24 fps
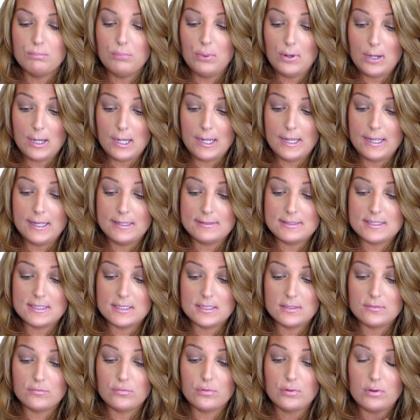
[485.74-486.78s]
But
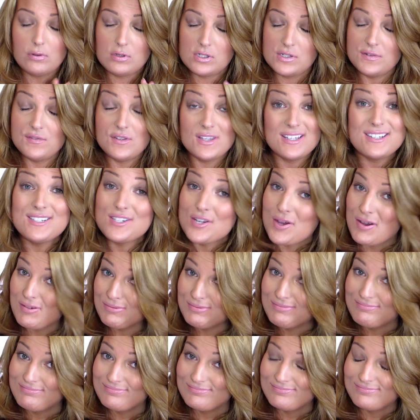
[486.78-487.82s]
for those of you that
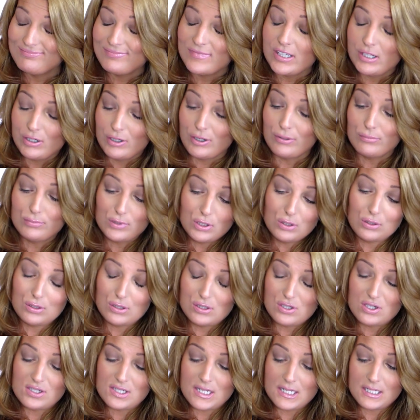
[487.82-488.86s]
don't, you
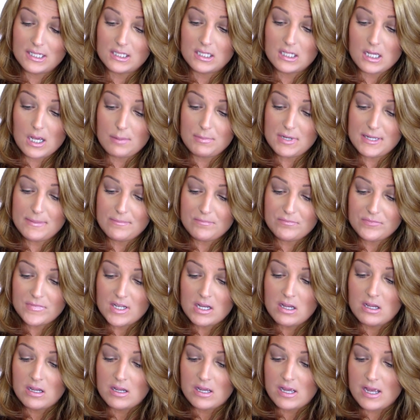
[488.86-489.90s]
could just take the gummy.
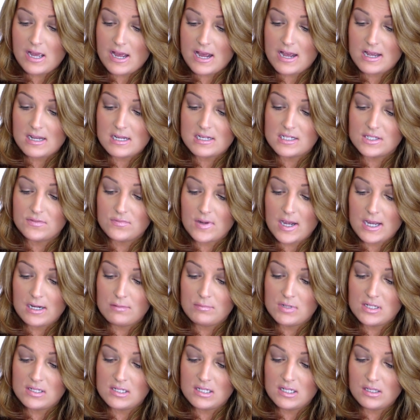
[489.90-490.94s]
It has
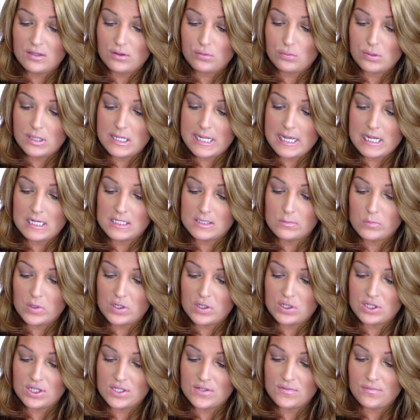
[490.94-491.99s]
vitamin D3 as
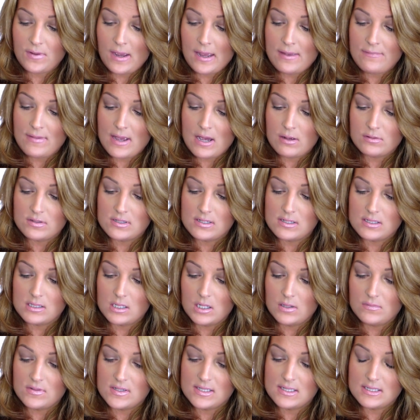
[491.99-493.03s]
much as 5 ounces
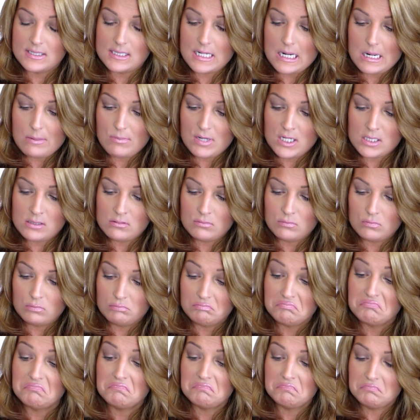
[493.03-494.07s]
of salmon.
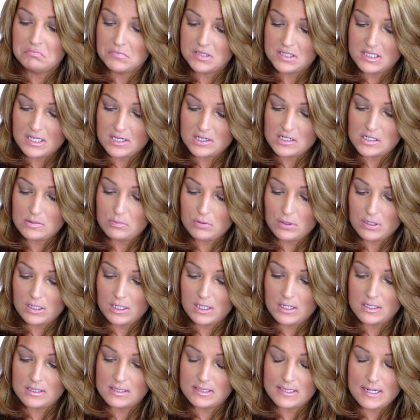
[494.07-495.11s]
It's actually pretty
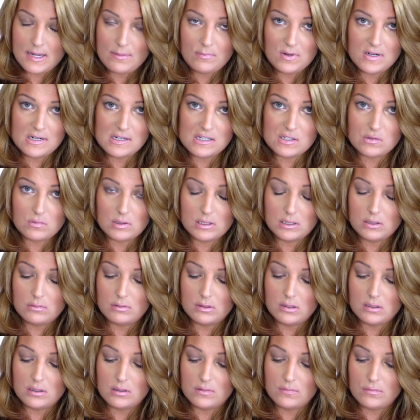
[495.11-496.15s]
good. Salmon is really,
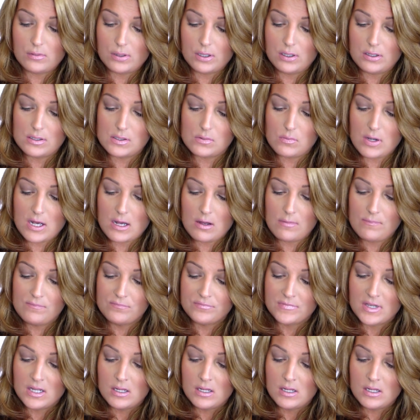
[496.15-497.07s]
really good for you as well.